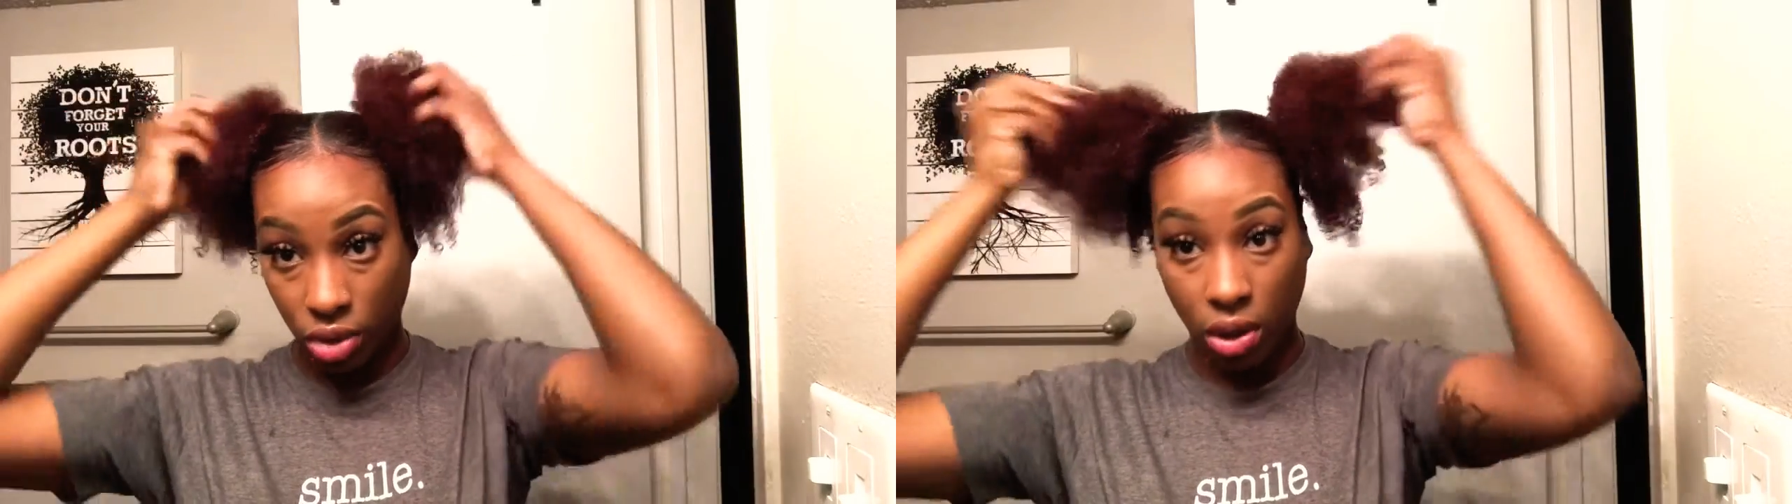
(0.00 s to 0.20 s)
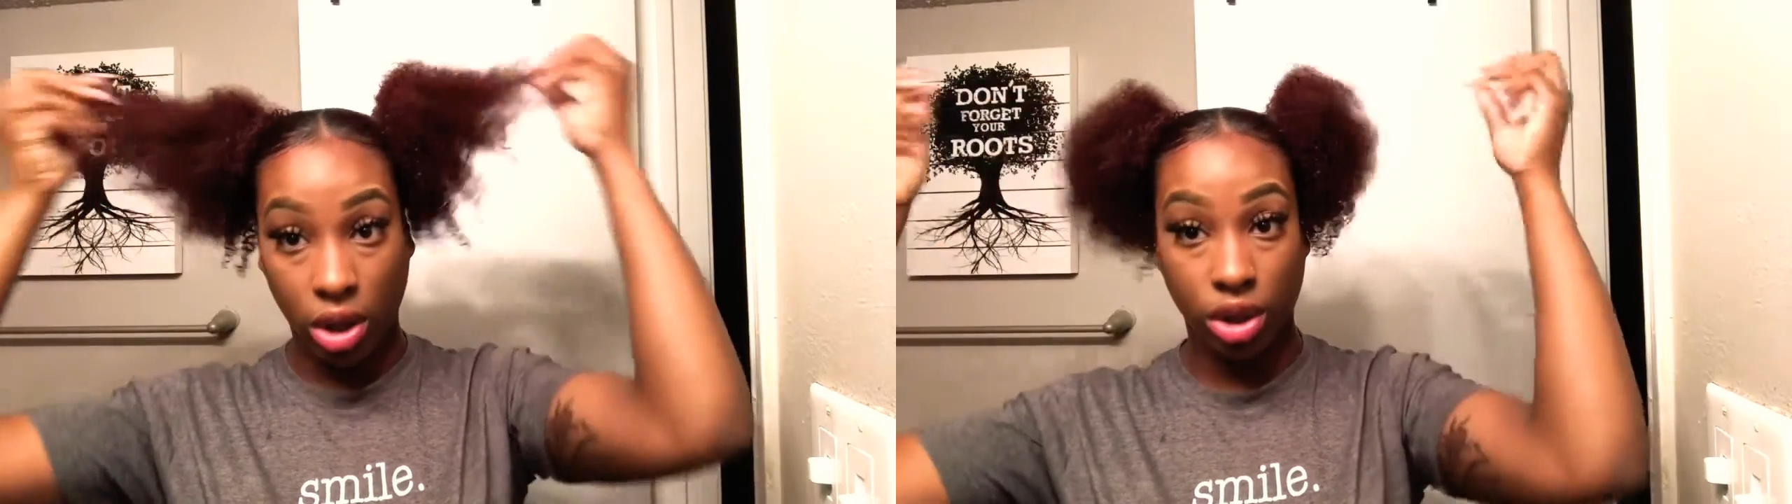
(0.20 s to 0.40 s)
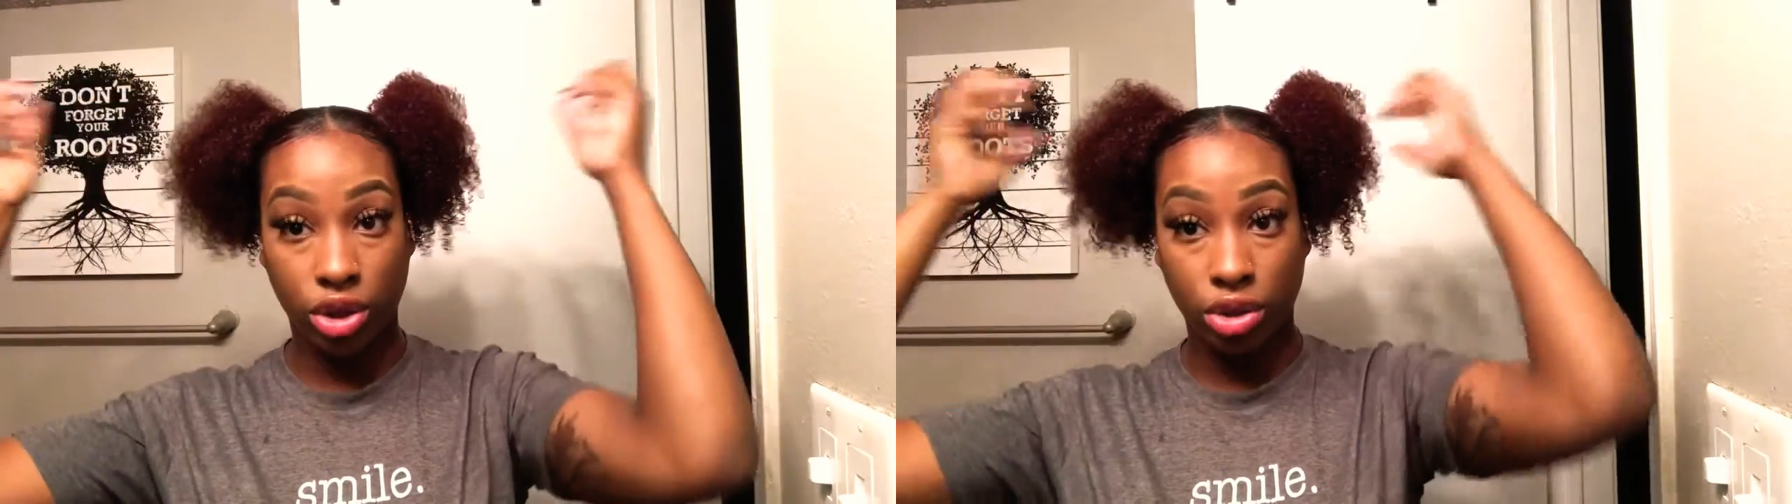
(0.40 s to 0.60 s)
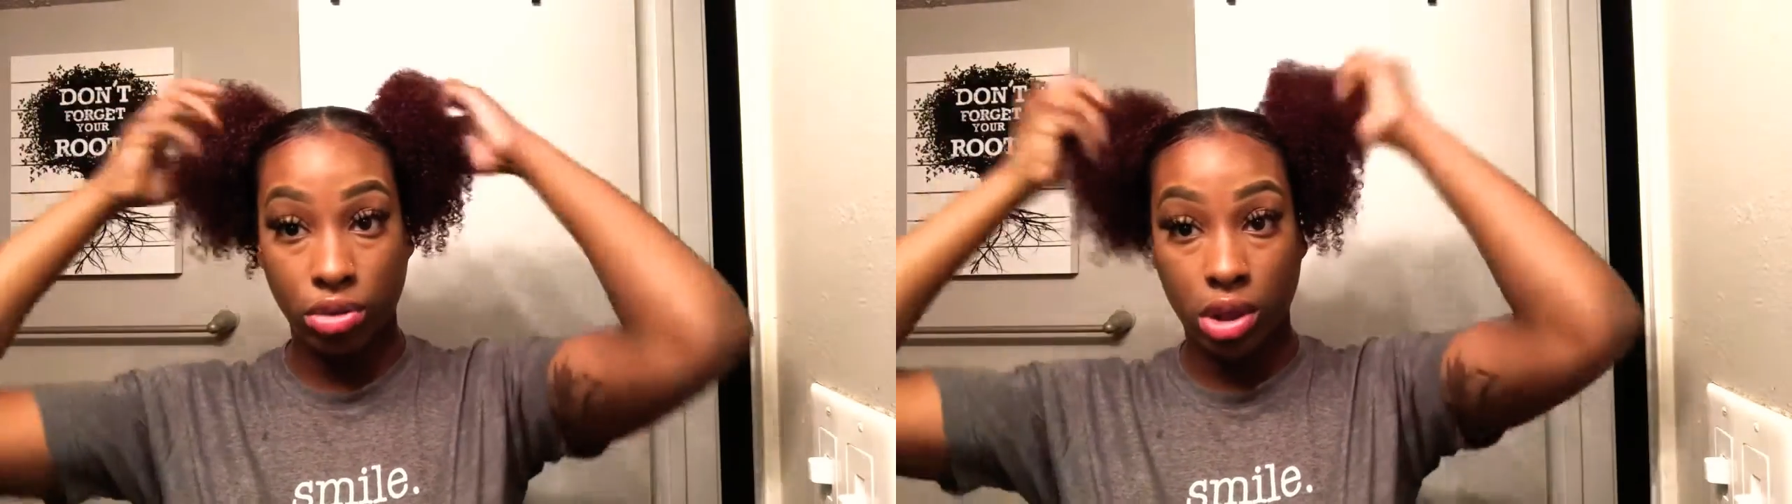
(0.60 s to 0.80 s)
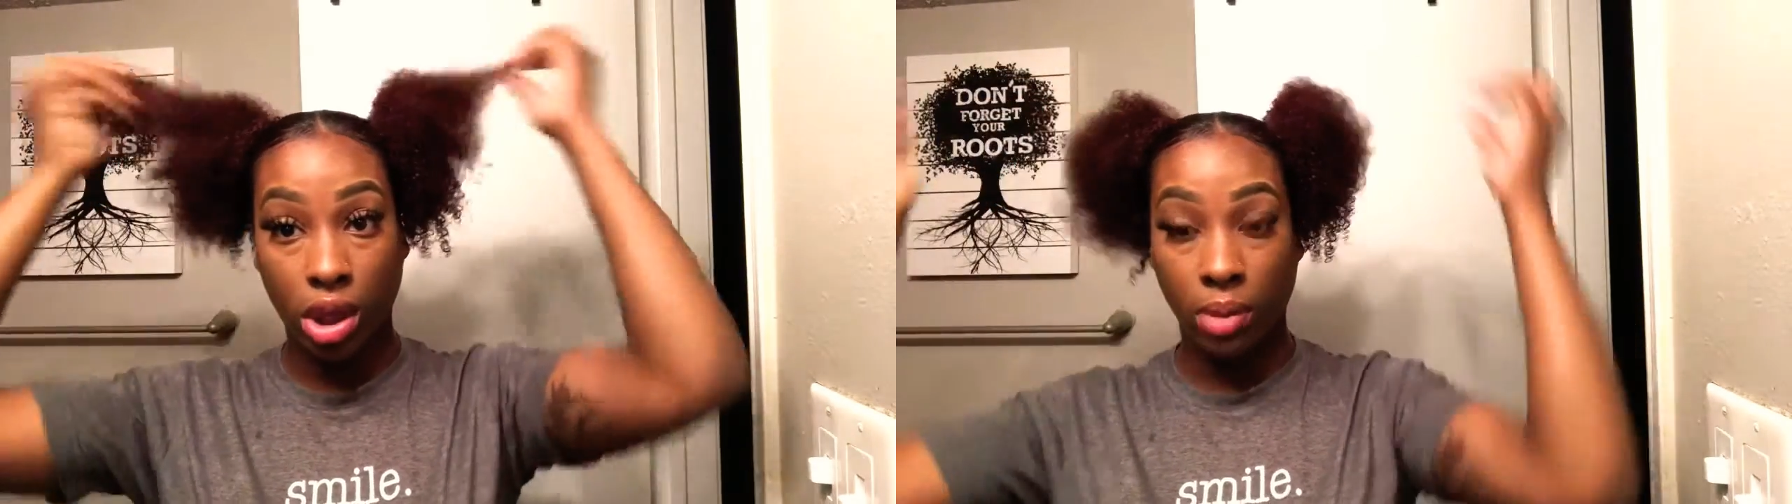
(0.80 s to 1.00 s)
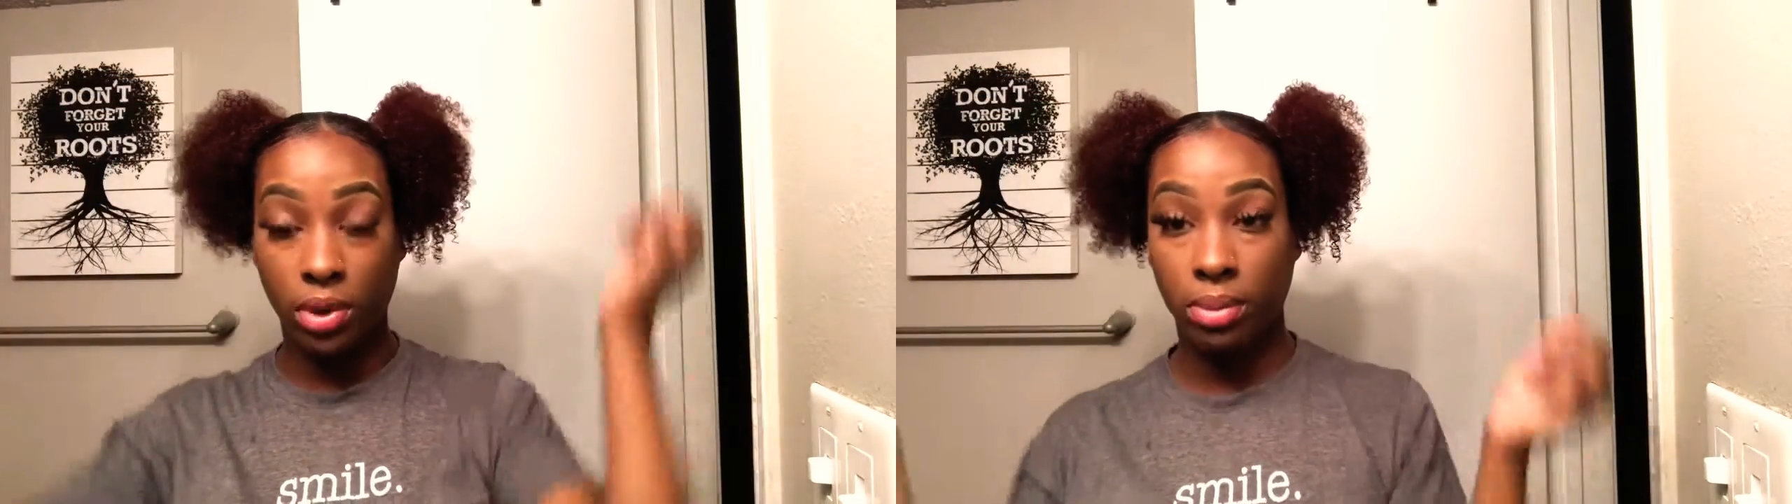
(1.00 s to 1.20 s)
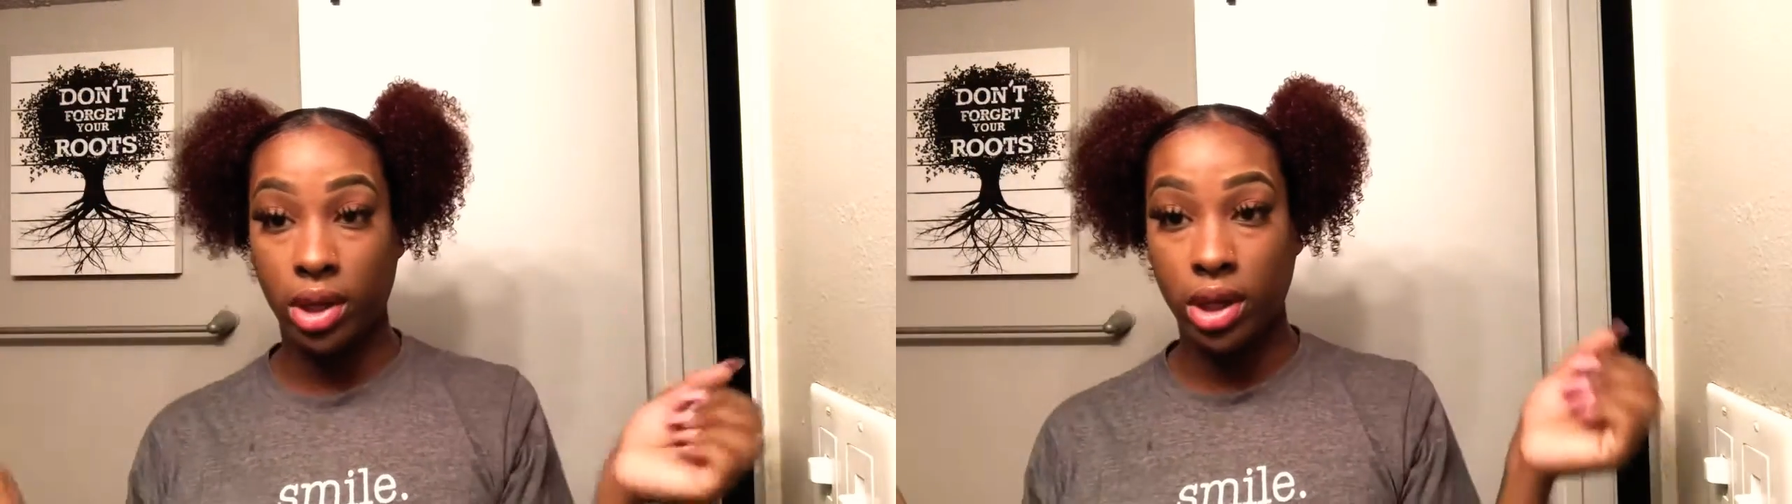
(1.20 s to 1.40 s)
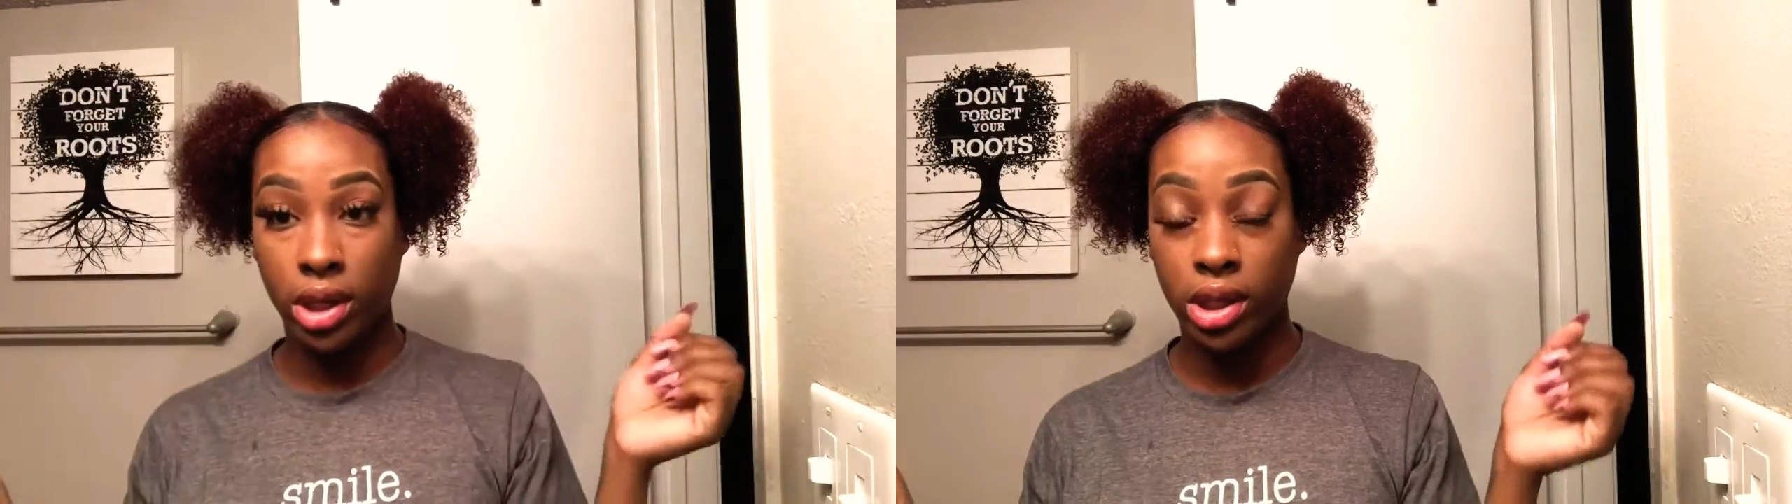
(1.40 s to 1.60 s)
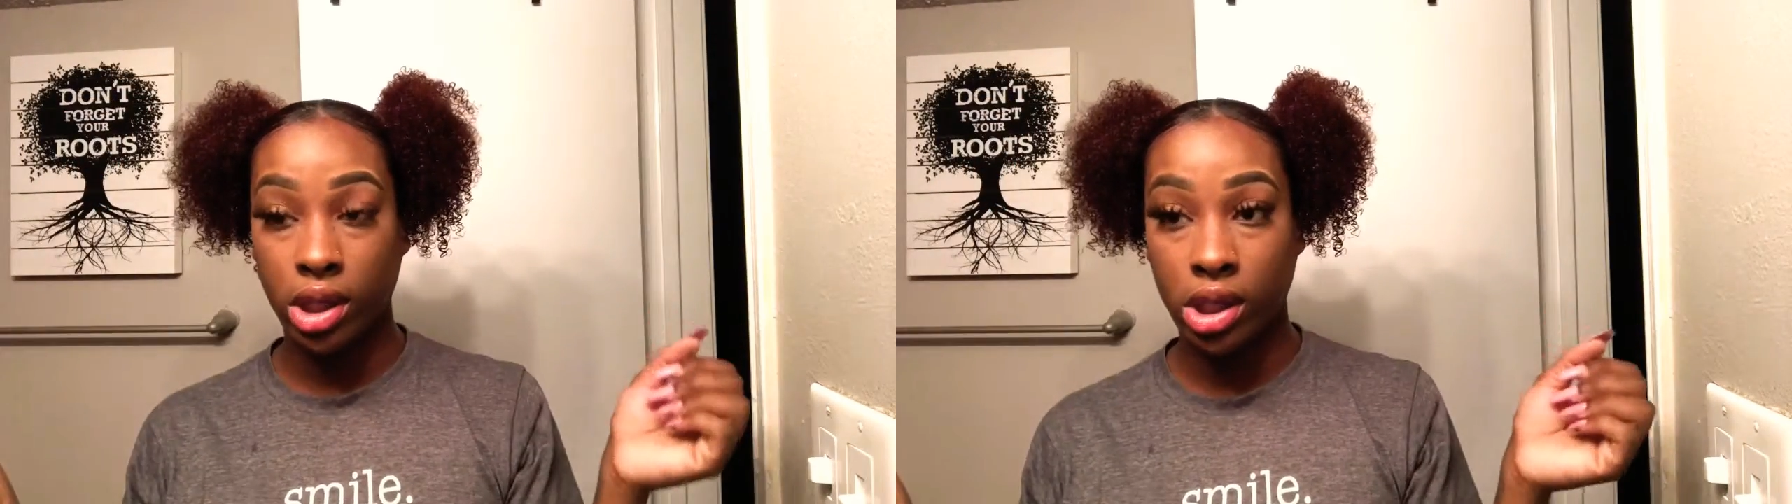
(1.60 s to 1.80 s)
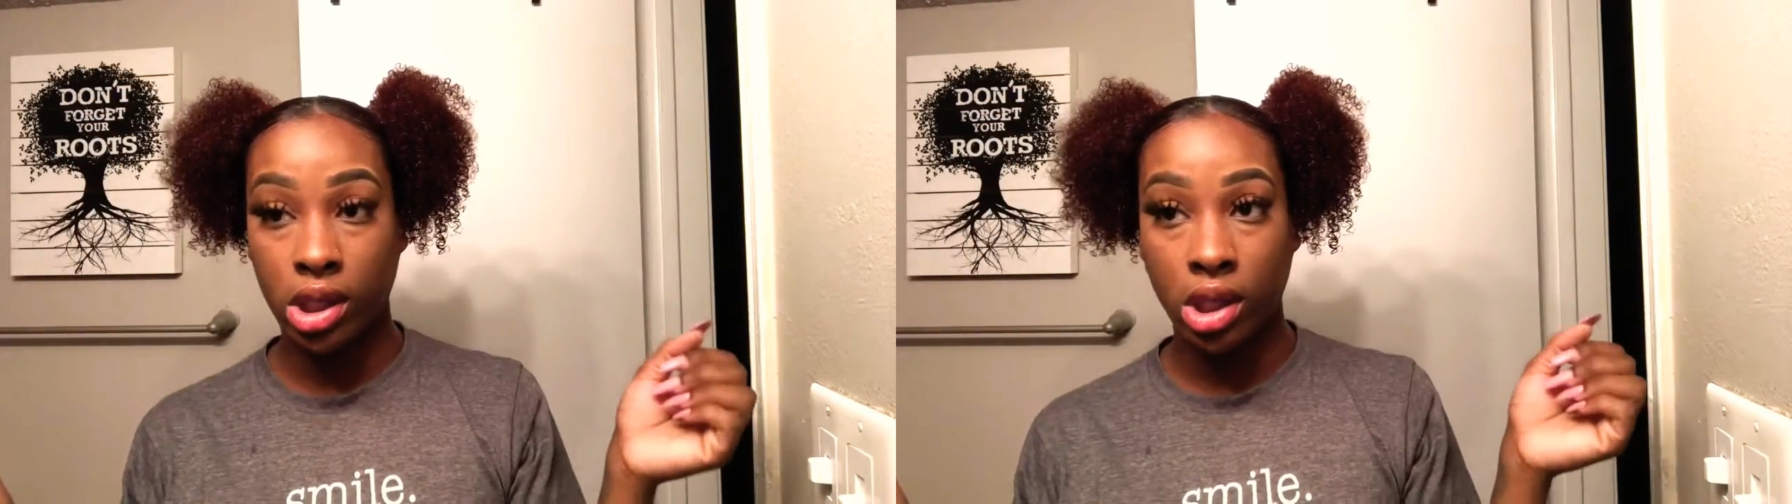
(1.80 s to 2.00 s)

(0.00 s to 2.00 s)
you can either choose to keep your buns,